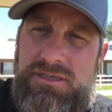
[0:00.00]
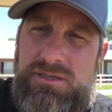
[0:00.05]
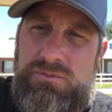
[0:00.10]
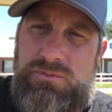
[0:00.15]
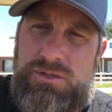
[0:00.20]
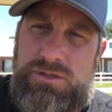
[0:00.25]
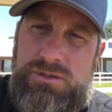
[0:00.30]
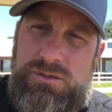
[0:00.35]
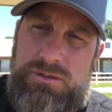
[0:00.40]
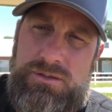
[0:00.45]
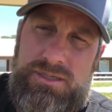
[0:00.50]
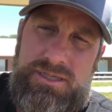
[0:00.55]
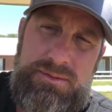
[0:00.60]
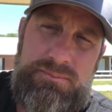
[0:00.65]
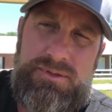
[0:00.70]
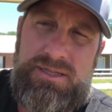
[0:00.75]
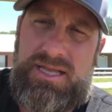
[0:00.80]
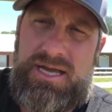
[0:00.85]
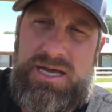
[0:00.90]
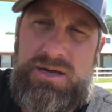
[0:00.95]
I want to go to Lake
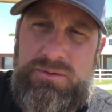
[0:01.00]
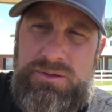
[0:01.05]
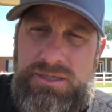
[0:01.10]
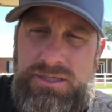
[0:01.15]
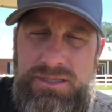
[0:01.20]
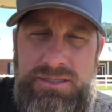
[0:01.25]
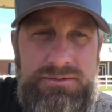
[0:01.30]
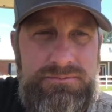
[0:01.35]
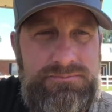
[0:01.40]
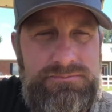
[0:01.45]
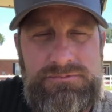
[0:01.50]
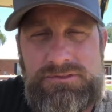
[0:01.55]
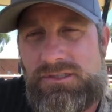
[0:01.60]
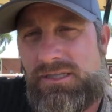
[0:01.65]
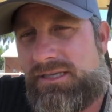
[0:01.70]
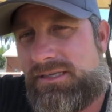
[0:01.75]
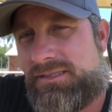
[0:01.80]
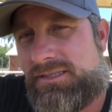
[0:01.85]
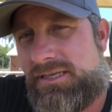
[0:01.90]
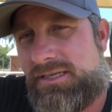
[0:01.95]
Malawi,
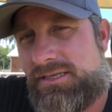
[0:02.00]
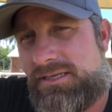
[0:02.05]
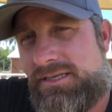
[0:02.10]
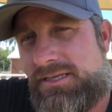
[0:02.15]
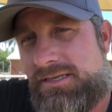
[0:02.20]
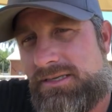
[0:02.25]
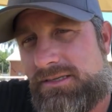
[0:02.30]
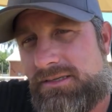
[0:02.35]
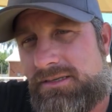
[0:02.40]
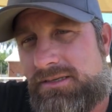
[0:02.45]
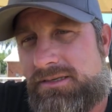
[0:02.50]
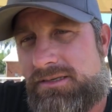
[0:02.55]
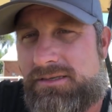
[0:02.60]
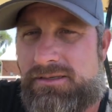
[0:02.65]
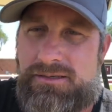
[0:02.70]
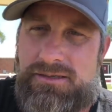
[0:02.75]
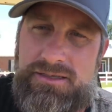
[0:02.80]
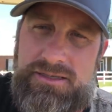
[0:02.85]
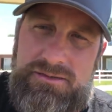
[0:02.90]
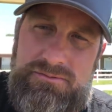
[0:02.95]
Lake
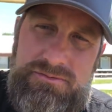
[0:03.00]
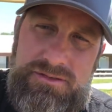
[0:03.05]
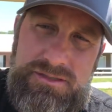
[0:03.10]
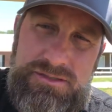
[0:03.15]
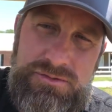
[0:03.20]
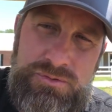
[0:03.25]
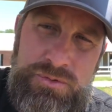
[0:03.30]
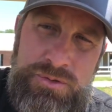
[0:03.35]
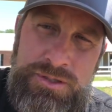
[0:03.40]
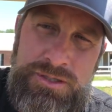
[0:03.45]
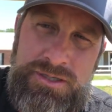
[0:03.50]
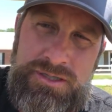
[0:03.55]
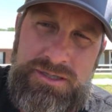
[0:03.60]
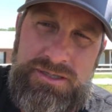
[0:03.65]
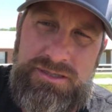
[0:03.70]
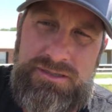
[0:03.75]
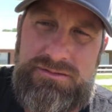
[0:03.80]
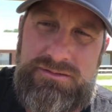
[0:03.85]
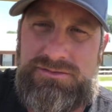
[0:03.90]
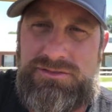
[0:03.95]
Tanganyika, Lake
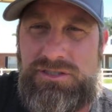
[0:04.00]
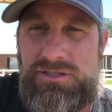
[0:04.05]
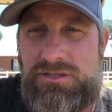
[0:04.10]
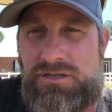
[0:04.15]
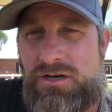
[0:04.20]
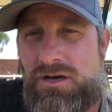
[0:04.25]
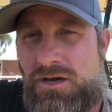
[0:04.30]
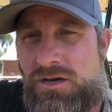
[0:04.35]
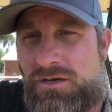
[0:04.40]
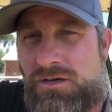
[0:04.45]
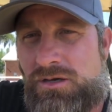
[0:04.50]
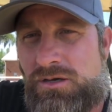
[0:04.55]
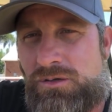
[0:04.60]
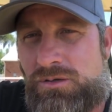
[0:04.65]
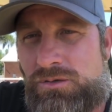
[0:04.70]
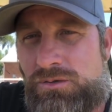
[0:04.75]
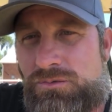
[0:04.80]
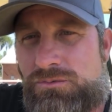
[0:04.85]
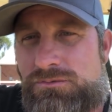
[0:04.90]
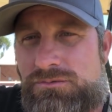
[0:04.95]
Victoria, to the
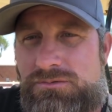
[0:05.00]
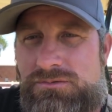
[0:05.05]
Congo.